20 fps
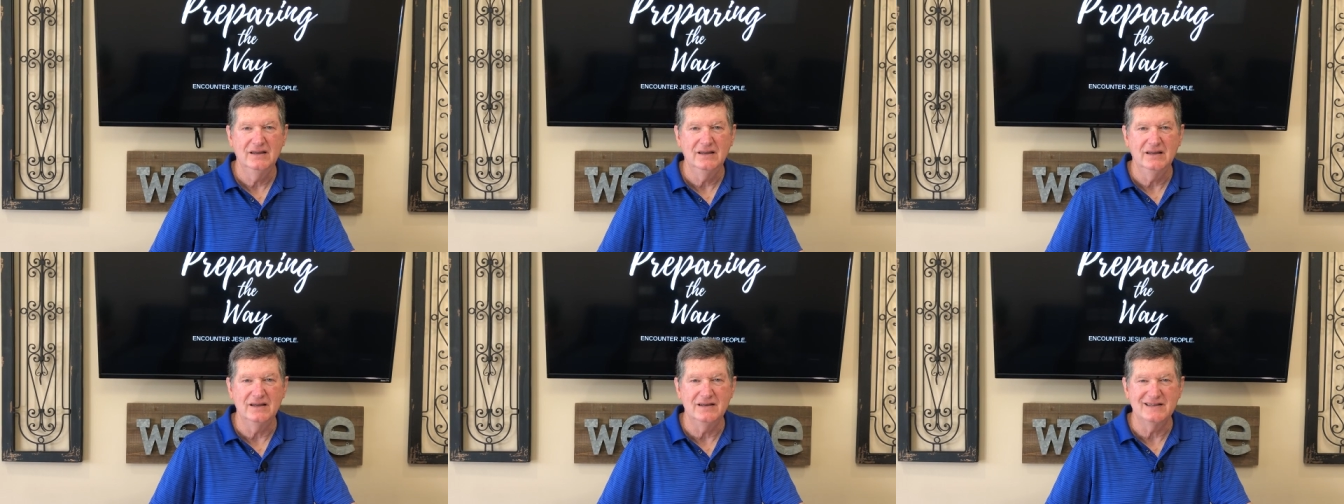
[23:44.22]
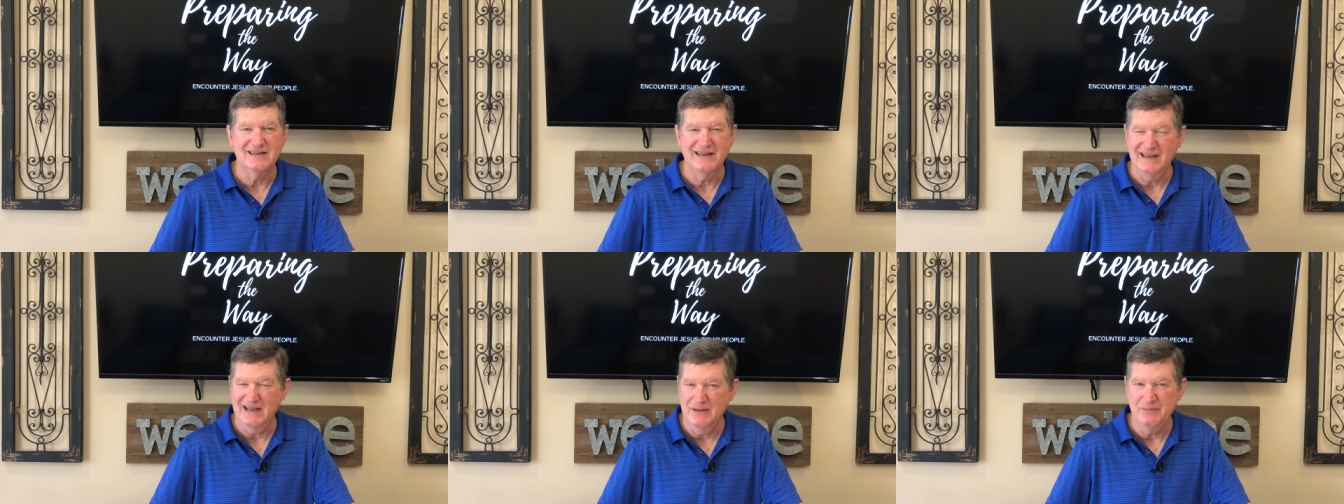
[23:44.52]
and
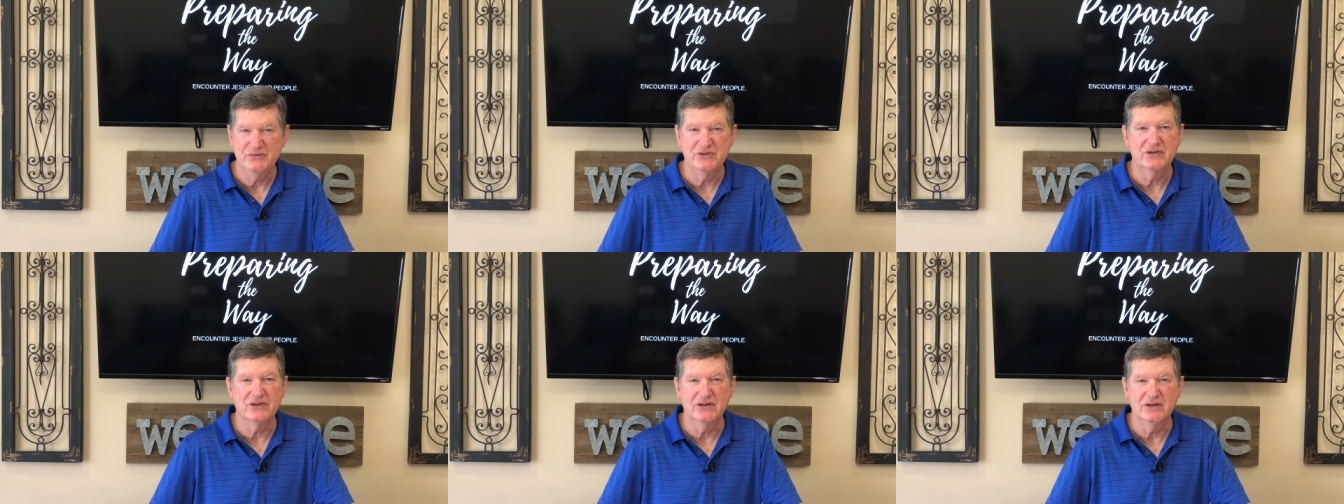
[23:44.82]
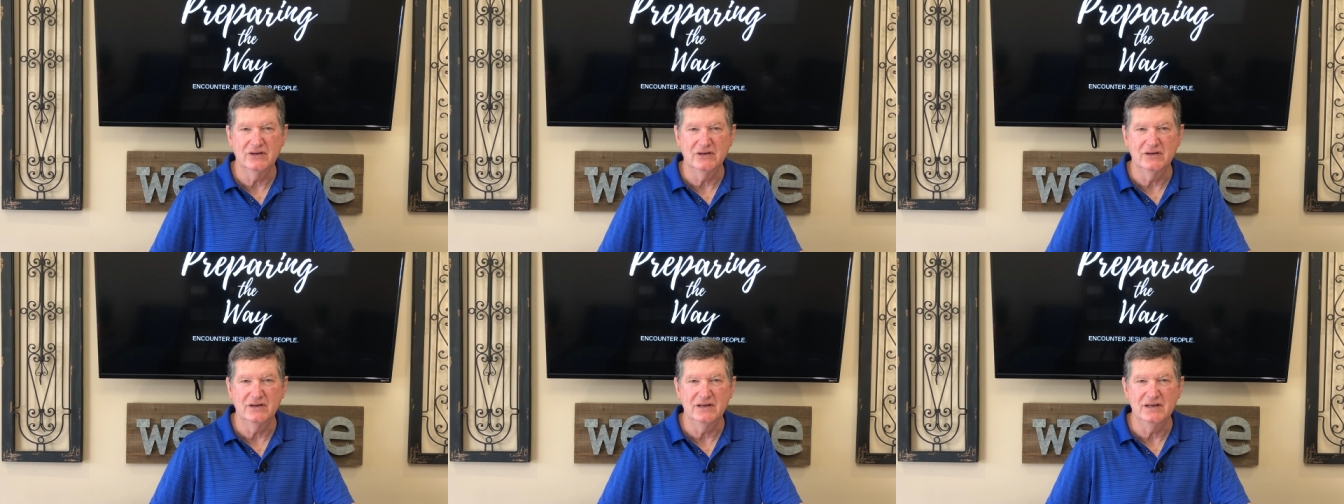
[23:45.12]
say, I'm
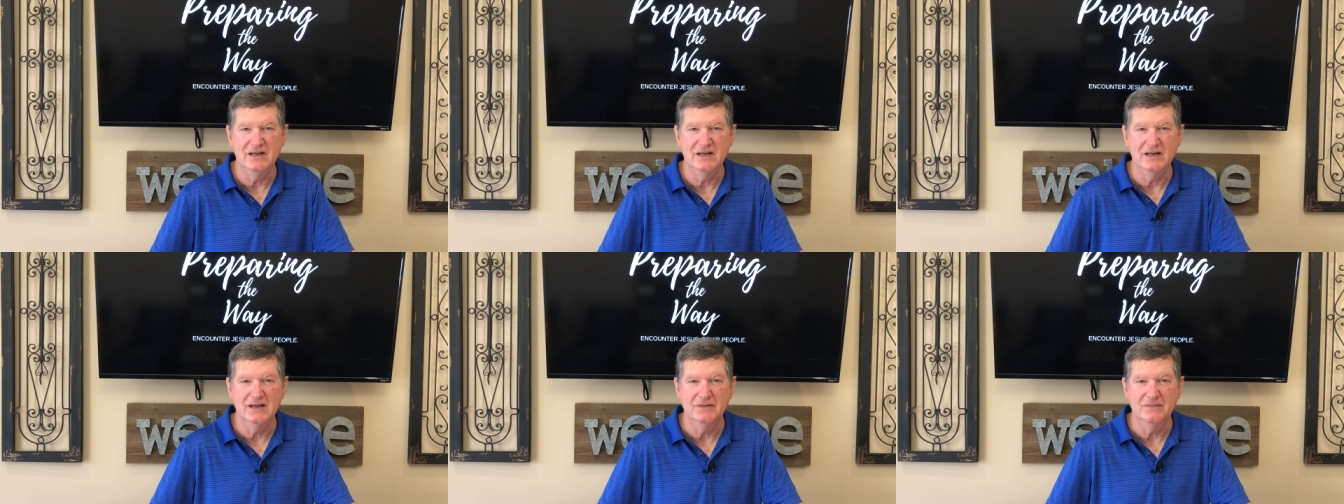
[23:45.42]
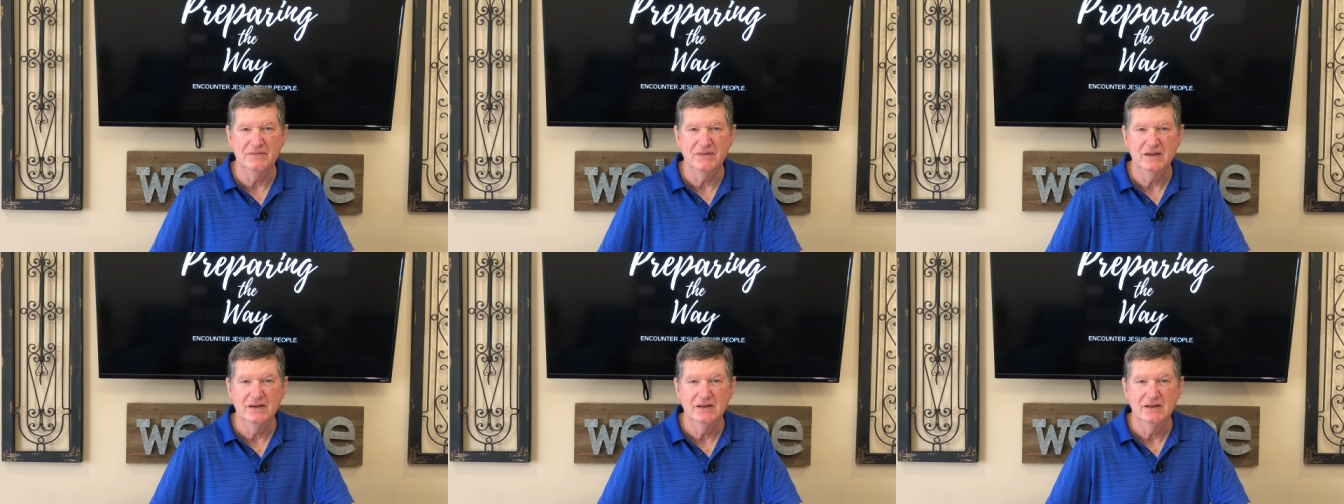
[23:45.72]
secure in him.
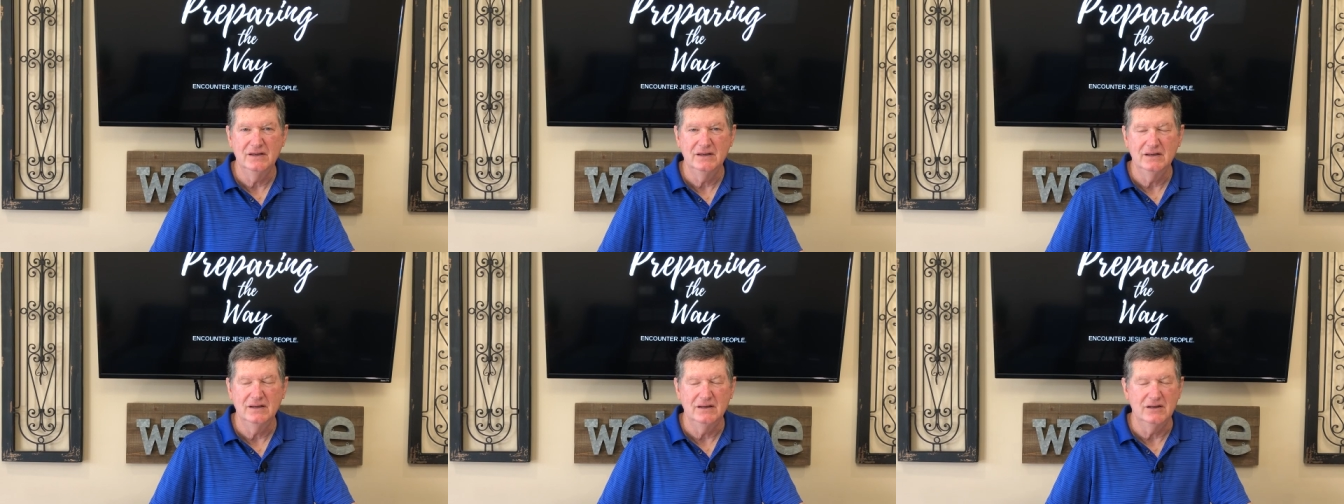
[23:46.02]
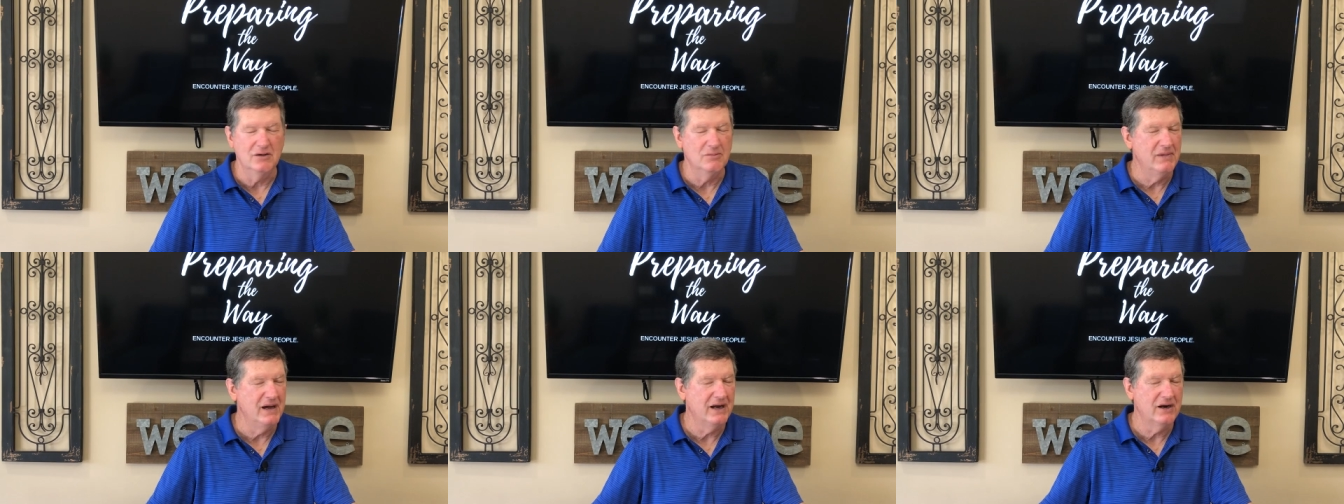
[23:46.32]

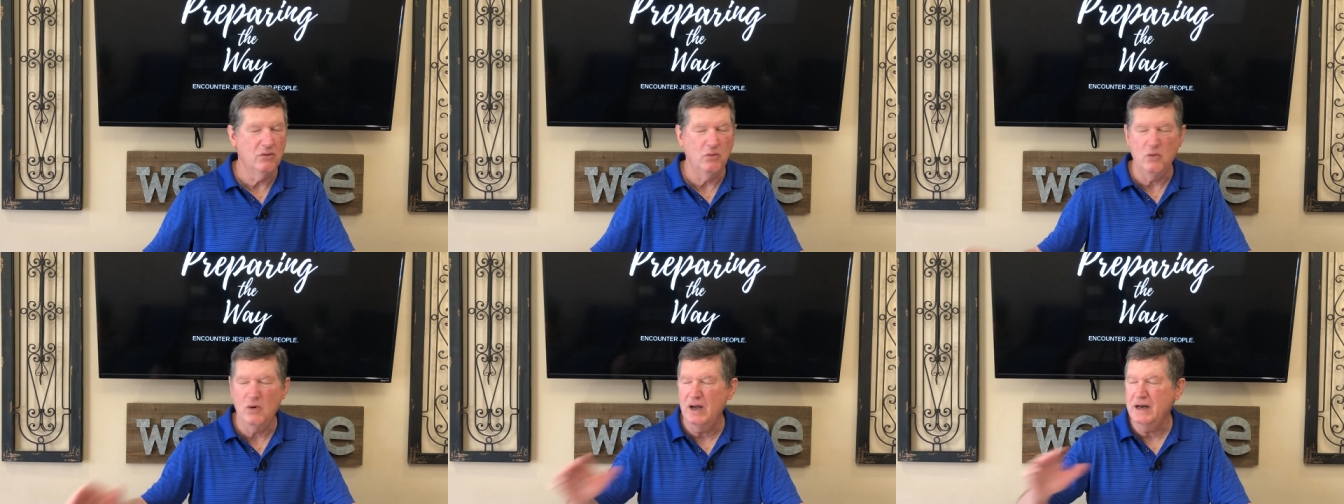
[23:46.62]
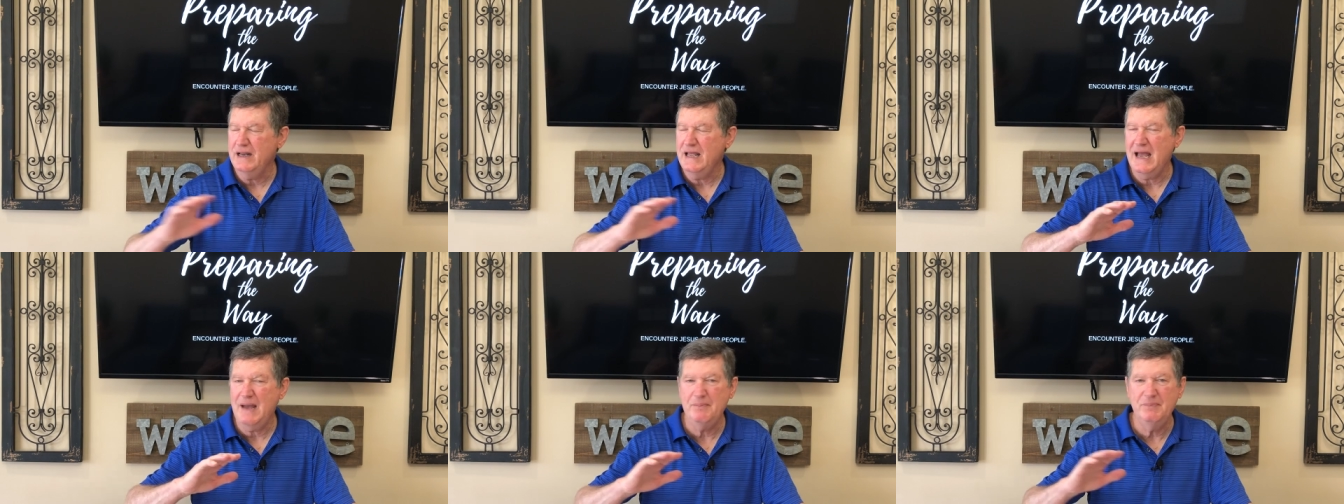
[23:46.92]
No matter what
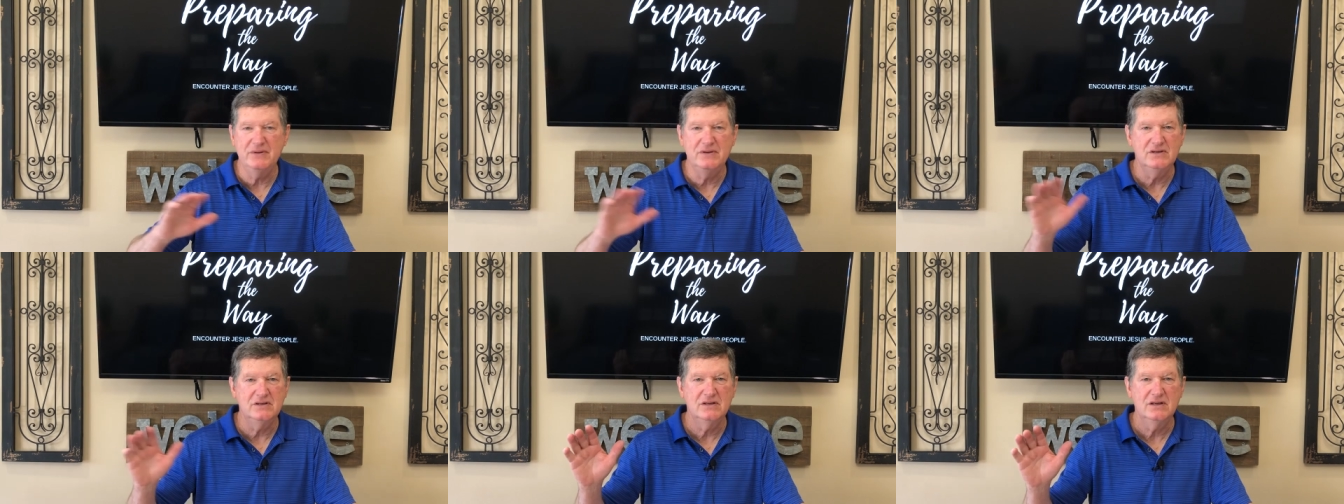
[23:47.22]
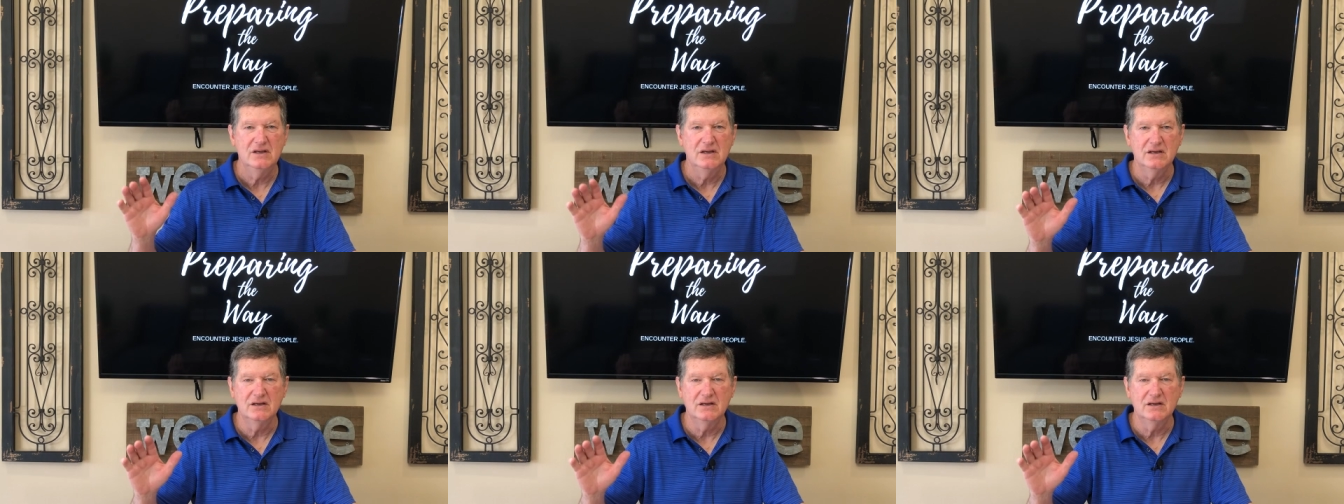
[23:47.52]
happens,